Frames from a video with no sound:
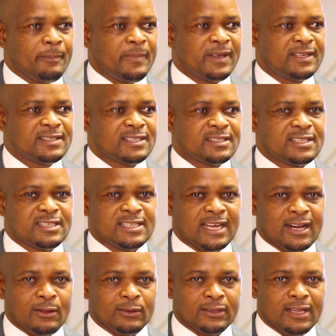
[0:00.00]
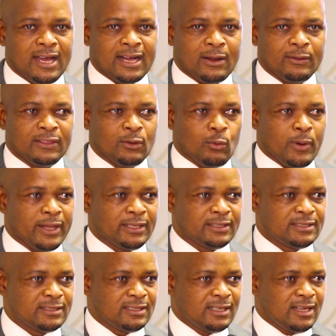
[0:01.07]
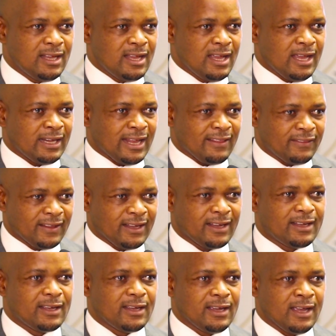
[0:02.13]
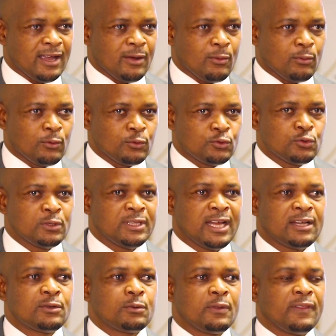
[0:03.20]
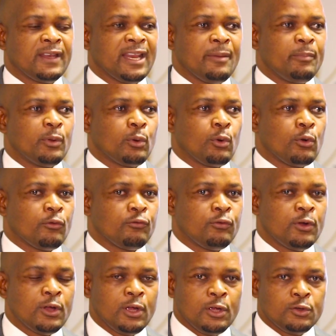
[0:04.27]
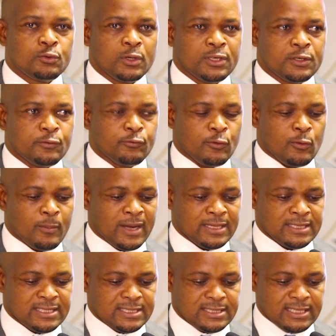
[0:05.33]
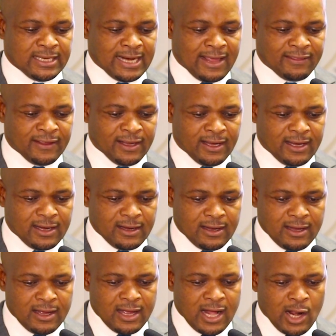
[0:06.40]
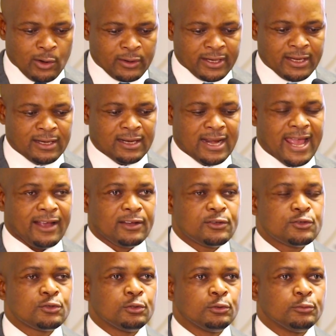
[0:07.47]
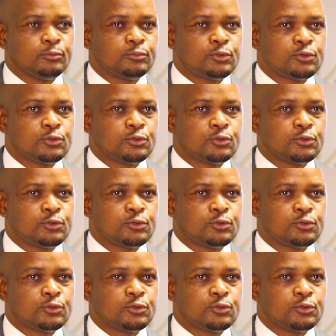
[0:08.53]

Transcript: big cities around the world. And I think we'll do that within a period of 24 months. And I think I would really like to